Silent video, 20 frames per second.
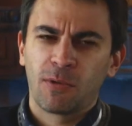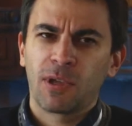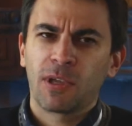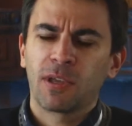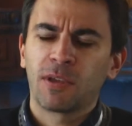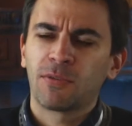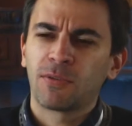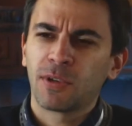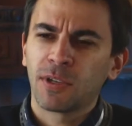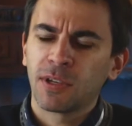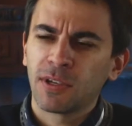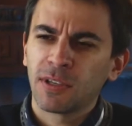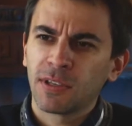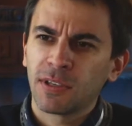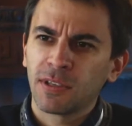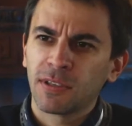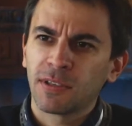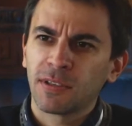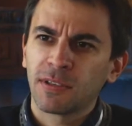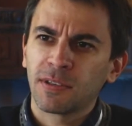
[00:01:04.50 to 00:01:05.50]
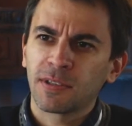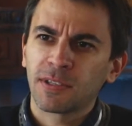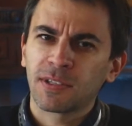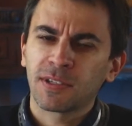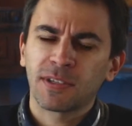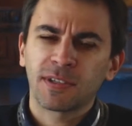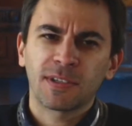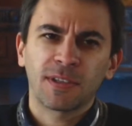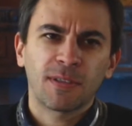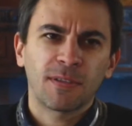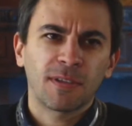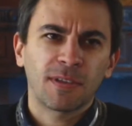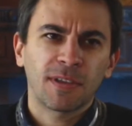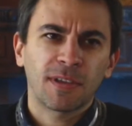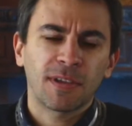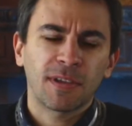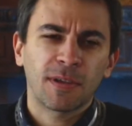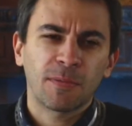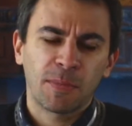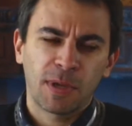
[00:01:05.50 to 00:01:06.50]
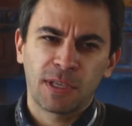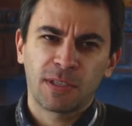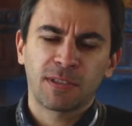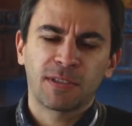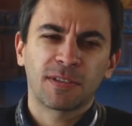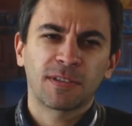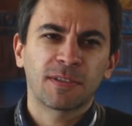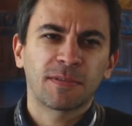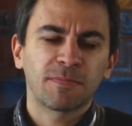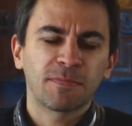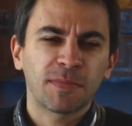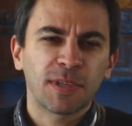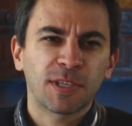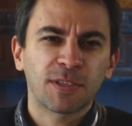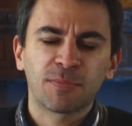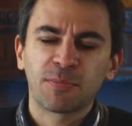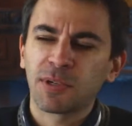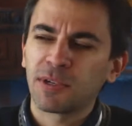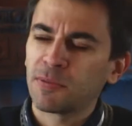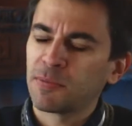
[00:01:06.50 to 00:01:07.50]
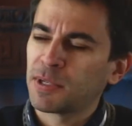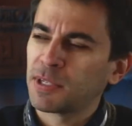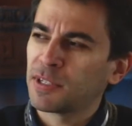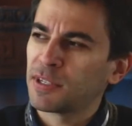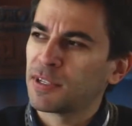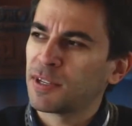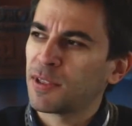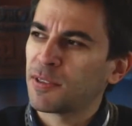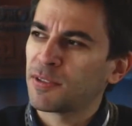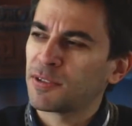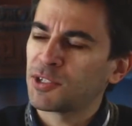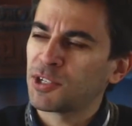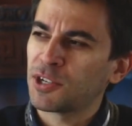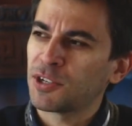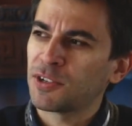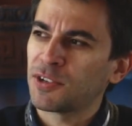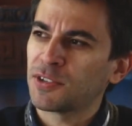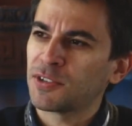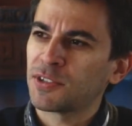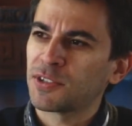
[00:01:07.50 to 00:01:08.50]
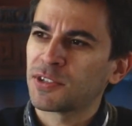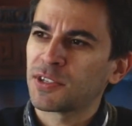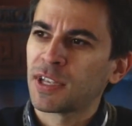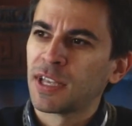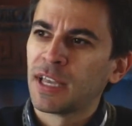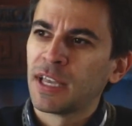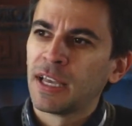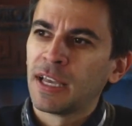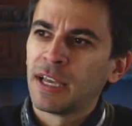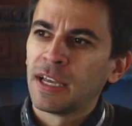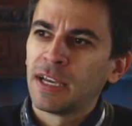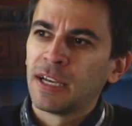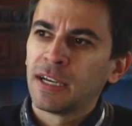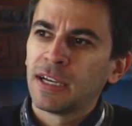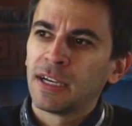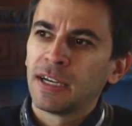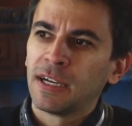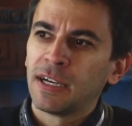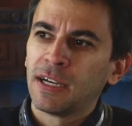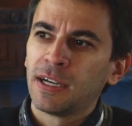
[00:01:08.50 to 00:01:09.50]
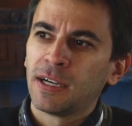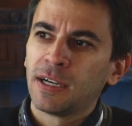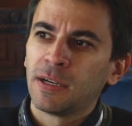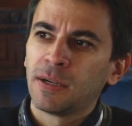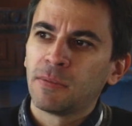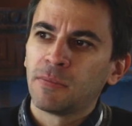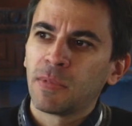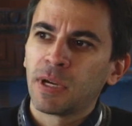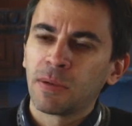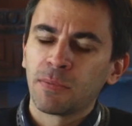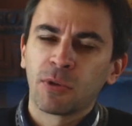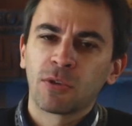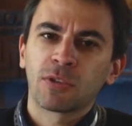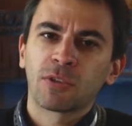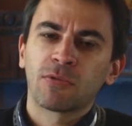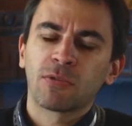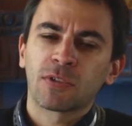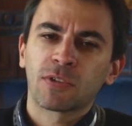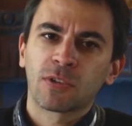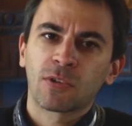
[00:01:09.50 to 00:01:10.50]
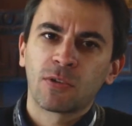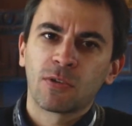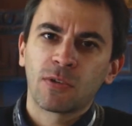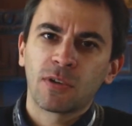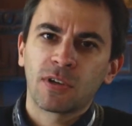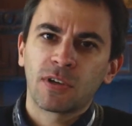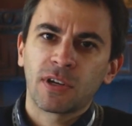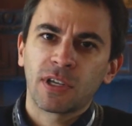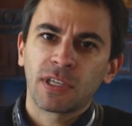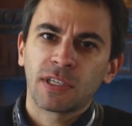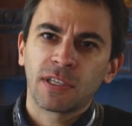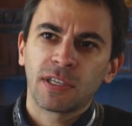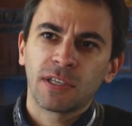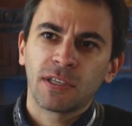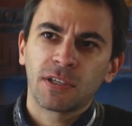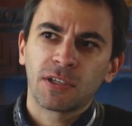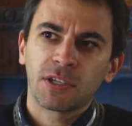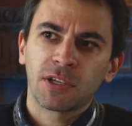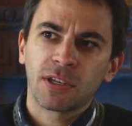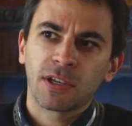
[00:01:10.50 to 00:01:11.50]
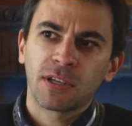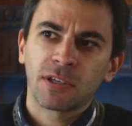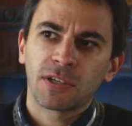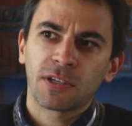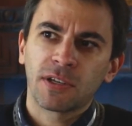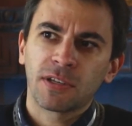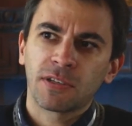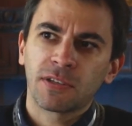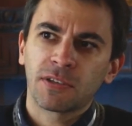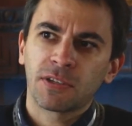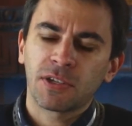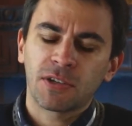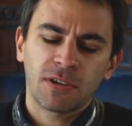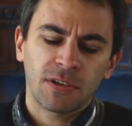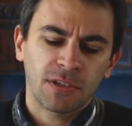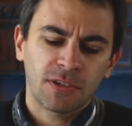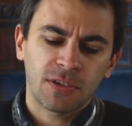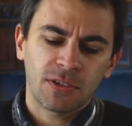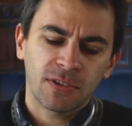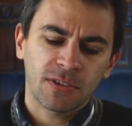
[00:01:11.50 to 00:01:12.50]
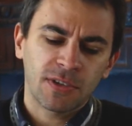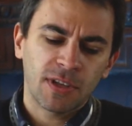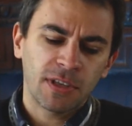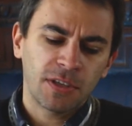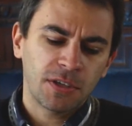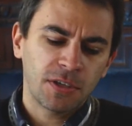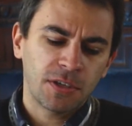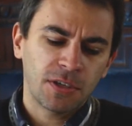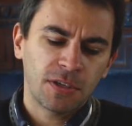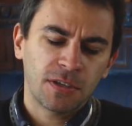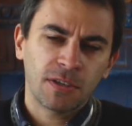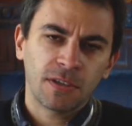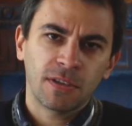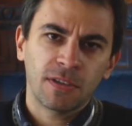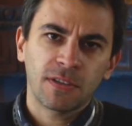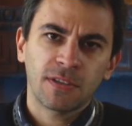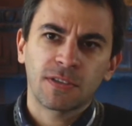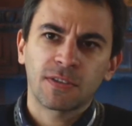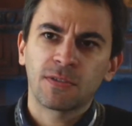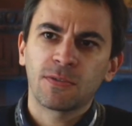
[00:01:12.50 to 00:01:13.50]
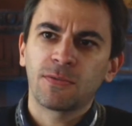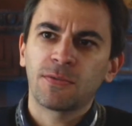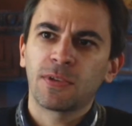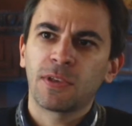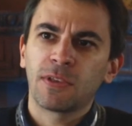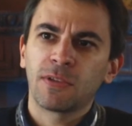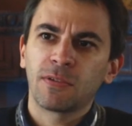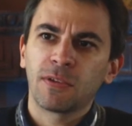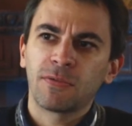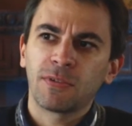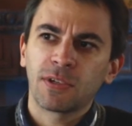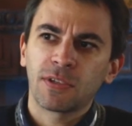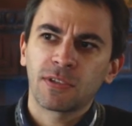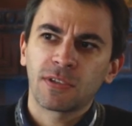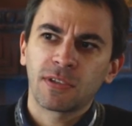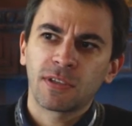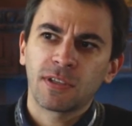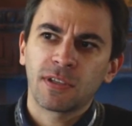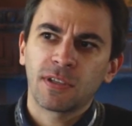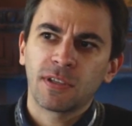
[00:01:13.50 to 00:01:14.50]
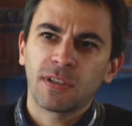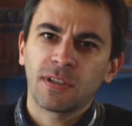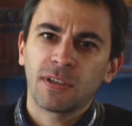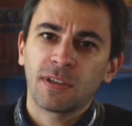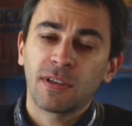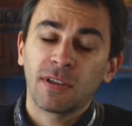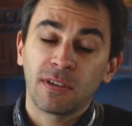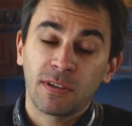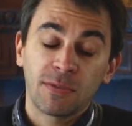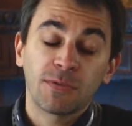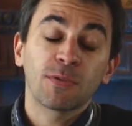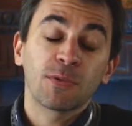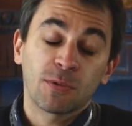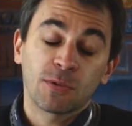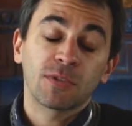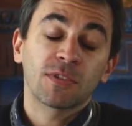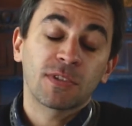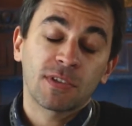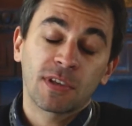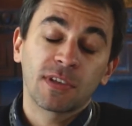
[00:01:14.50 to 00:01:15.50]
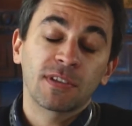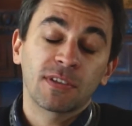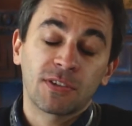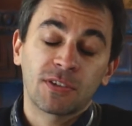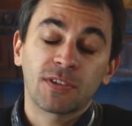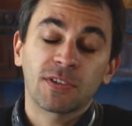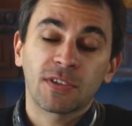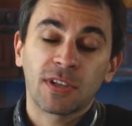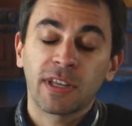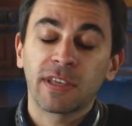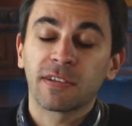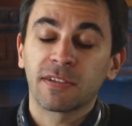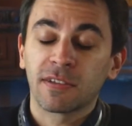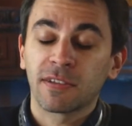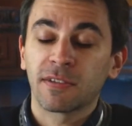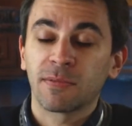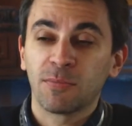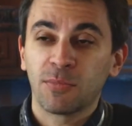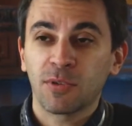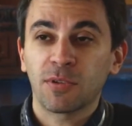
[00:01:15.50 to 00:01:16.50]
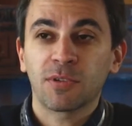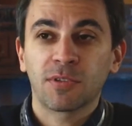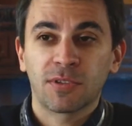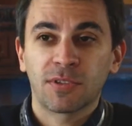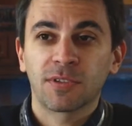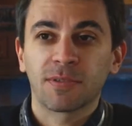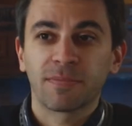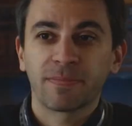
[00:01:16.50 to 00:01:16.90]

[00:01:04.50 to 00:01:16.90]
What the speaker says: I have really started thinking I might experiment in other genres. I'm also a scholar. I teach English literature and translation at Sofia University, and of course I translate books.